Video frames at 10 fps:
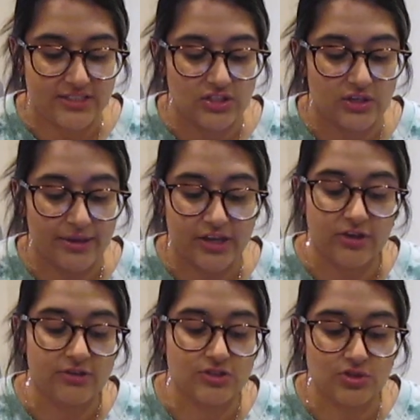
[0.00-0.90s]
So it
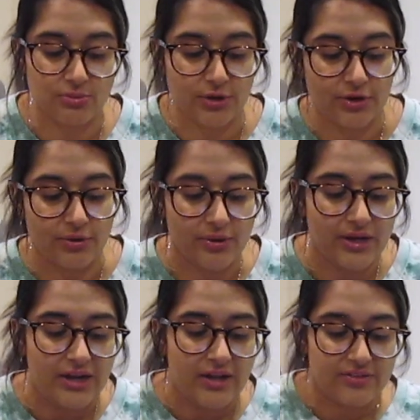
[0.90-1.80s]
goes through
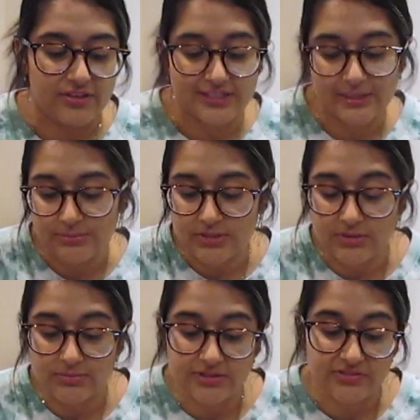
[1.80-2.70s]
the
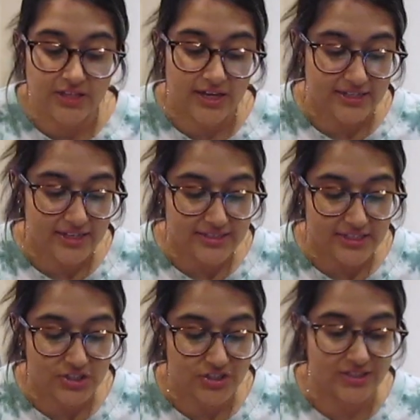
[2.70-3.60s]
symptoms of certain
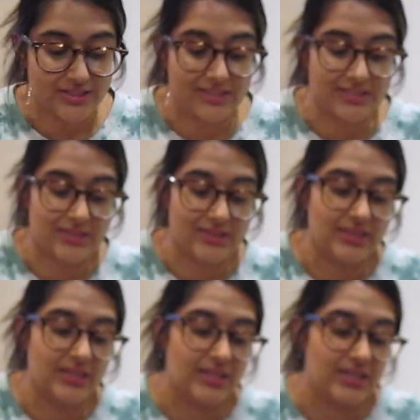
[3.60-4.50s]
conditions,
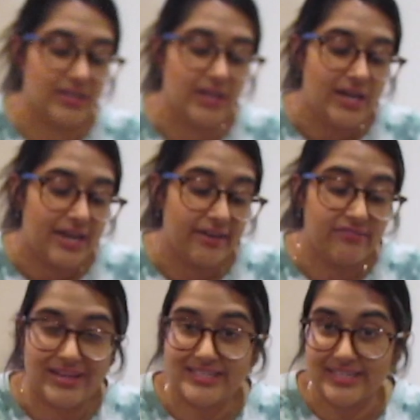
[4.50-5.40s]
the
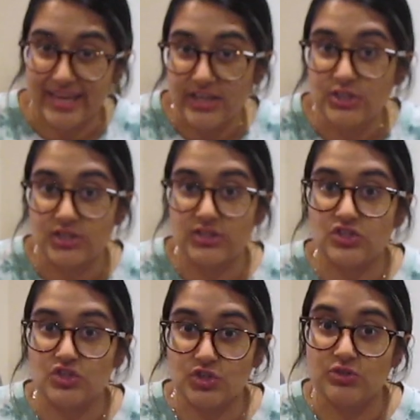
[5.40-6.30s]
investigations
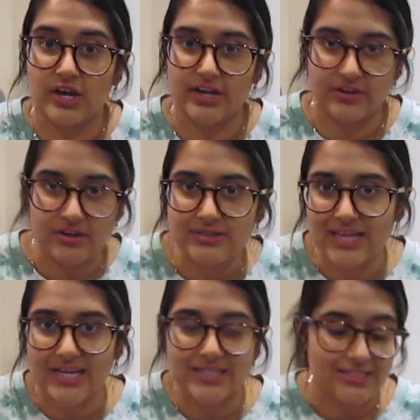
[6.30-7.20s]
to diagnose
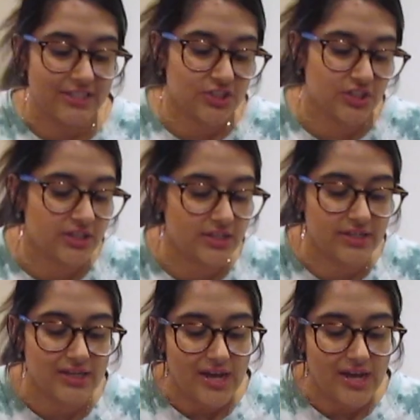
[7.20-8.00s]
that condition,